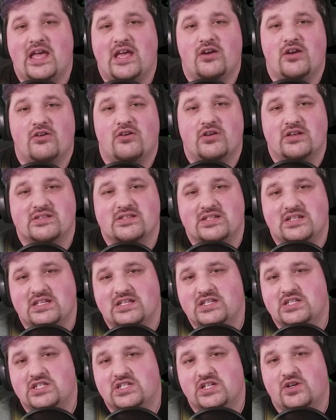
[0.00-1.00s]
areas, an
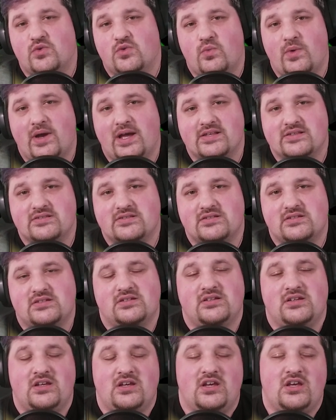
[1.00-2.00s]
east and a
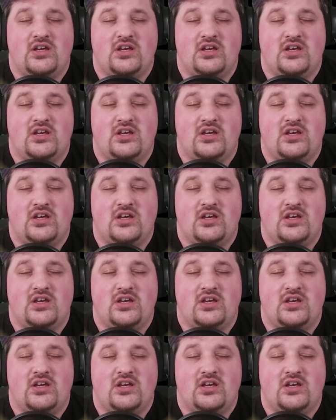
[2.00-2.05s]
west.